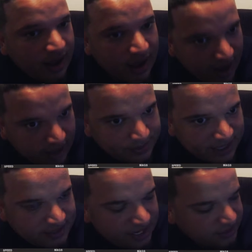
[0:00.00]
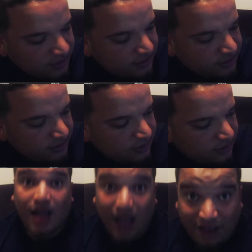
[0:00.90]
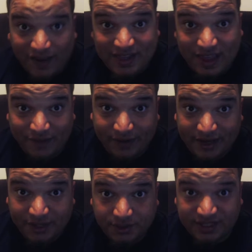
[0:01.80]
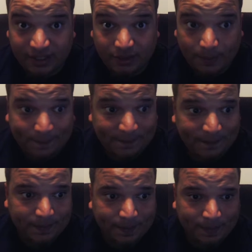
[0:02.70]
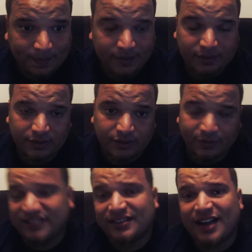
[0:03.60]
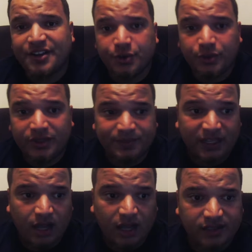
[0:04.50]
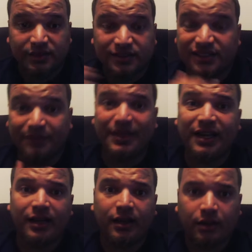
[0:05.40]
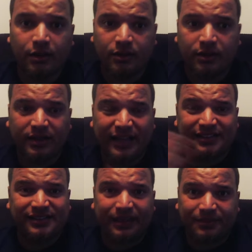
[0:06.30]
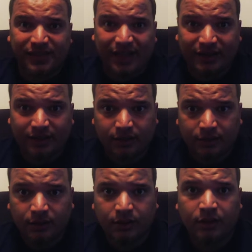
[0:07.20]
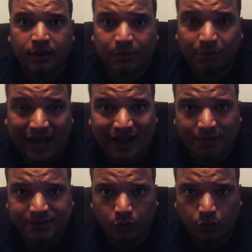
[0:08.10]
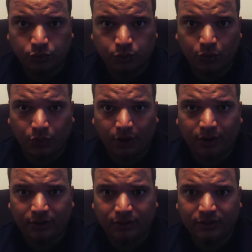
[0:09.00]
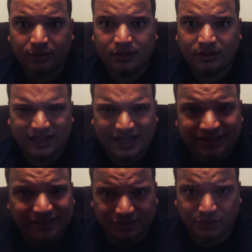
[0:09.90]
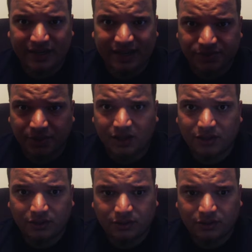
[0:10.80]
expectations." I find that very interesting. The reason I do is because, to me, it seems like Black Ops Cold War isn't doing as well.